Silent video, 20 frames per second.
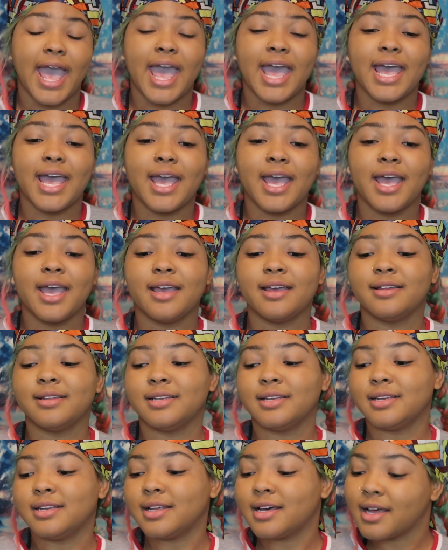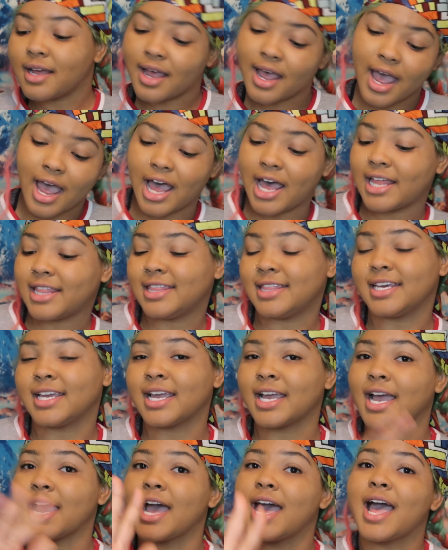And I
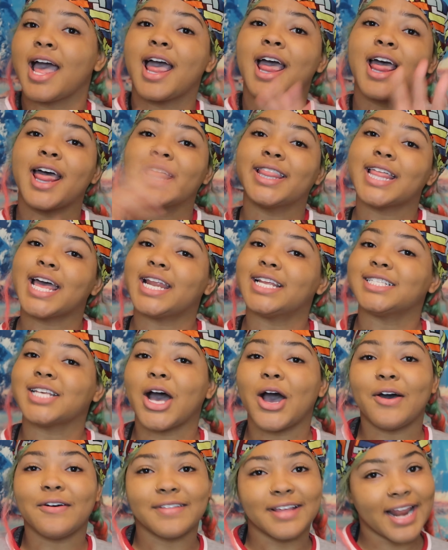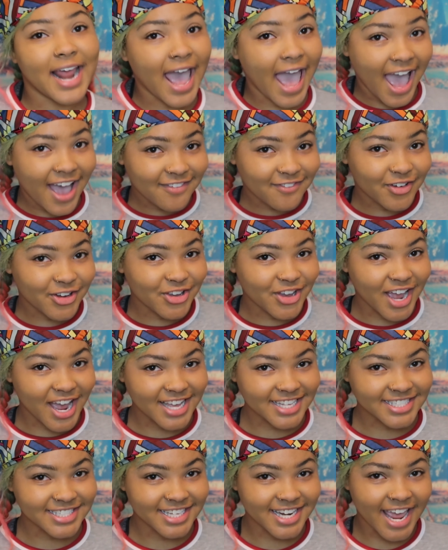think that is all that I have for you
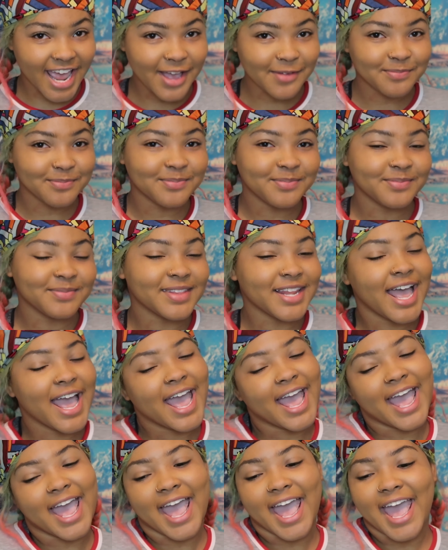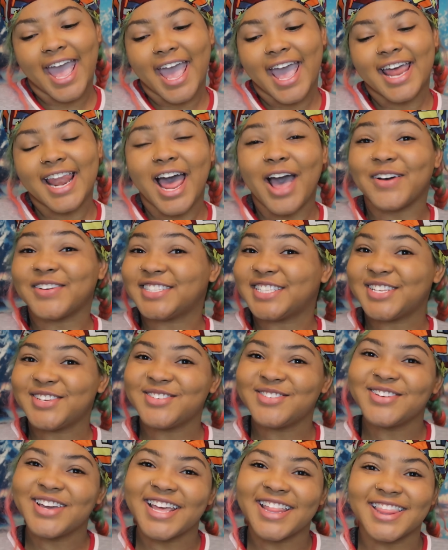guys today, and I'll see
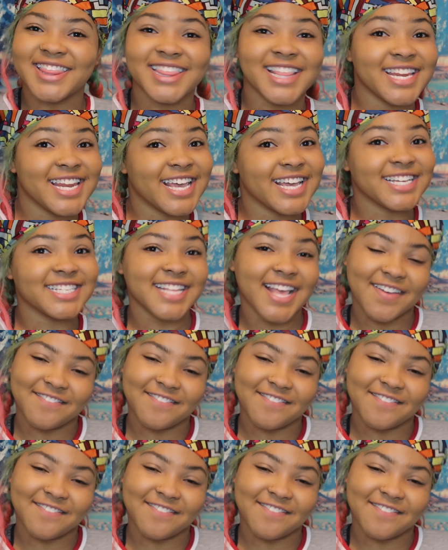you in the next